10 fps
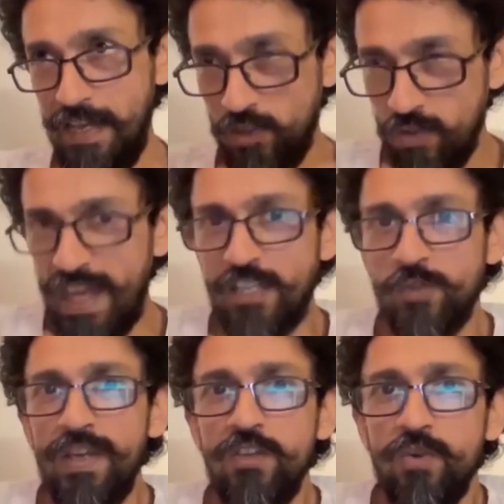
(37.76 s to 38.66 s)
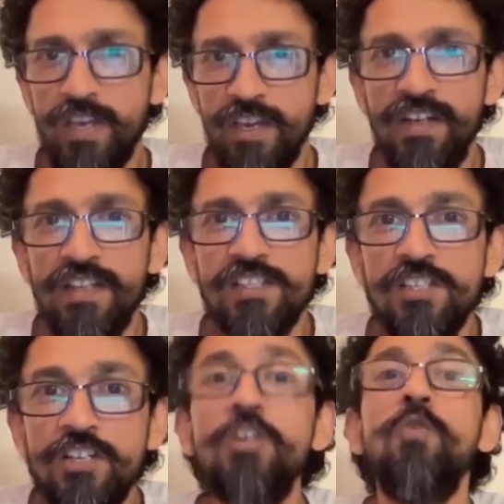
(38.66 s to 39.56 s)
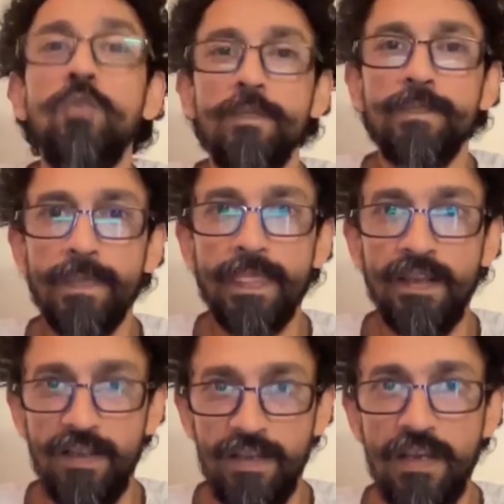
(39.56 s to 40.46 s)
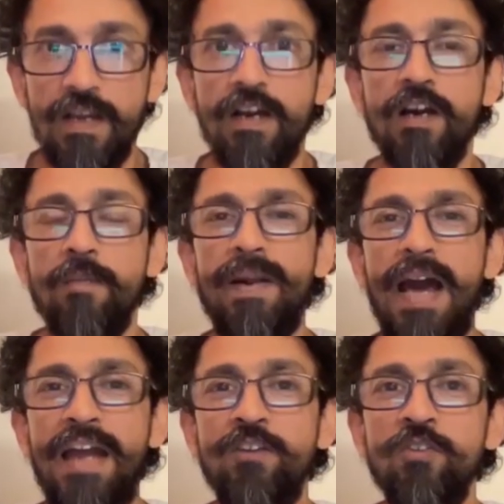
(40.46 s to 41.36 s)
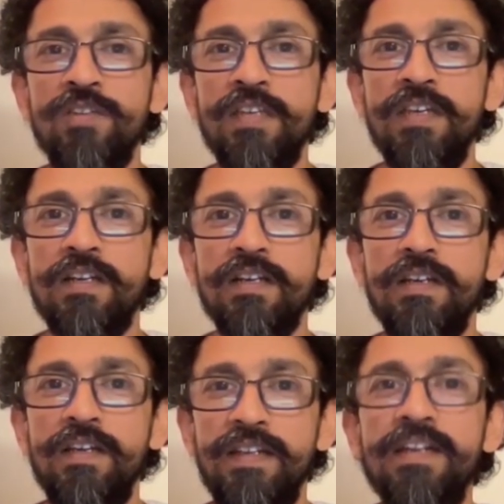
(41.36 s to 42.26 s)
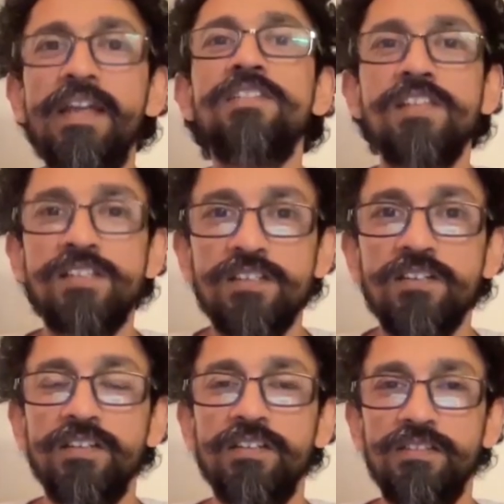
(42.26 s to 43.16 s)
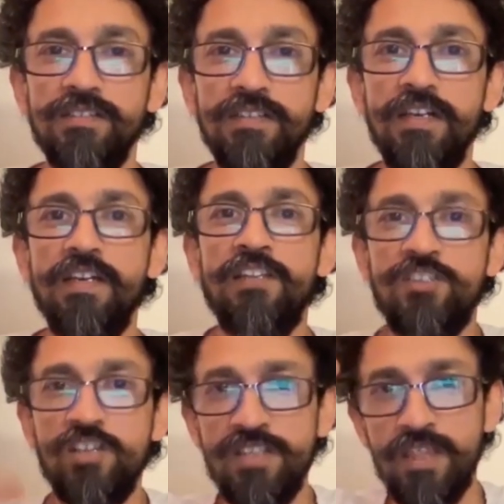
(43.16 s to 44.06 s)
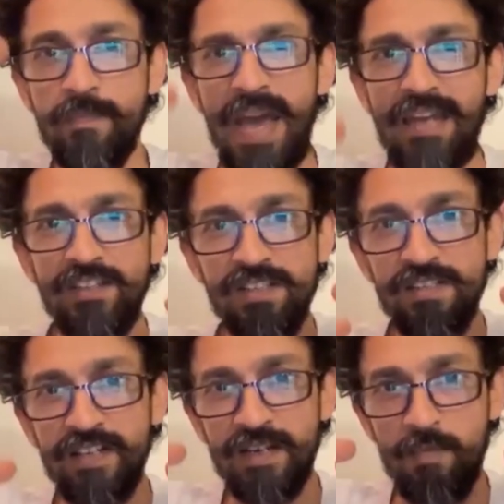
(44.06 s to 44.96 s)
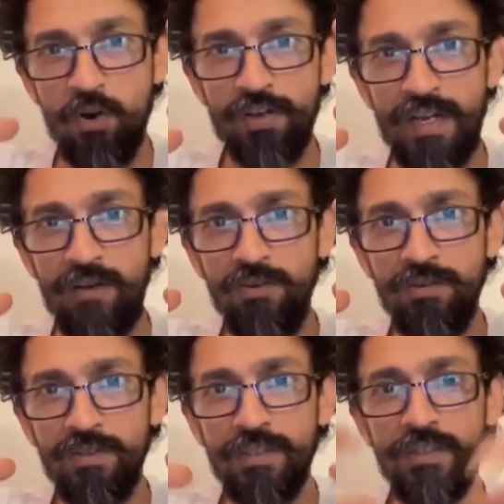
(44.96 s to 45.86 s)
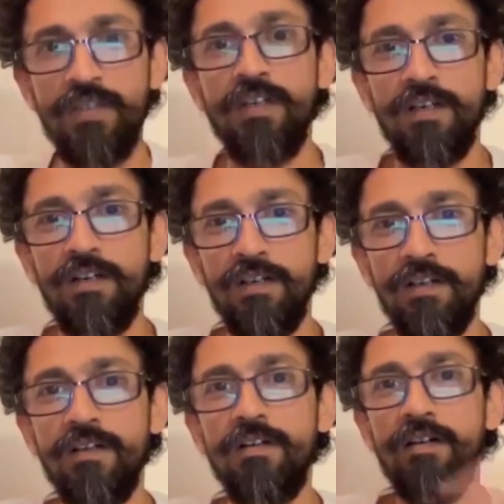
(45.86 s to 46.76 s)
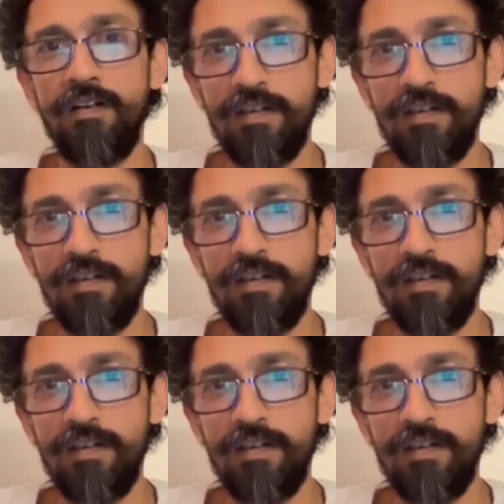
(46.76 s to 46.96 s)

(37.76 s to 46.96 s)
So that's why you hear it, it's new. But I don't think it didn't exist earlier. It's just that the balance is a little more now. Uh,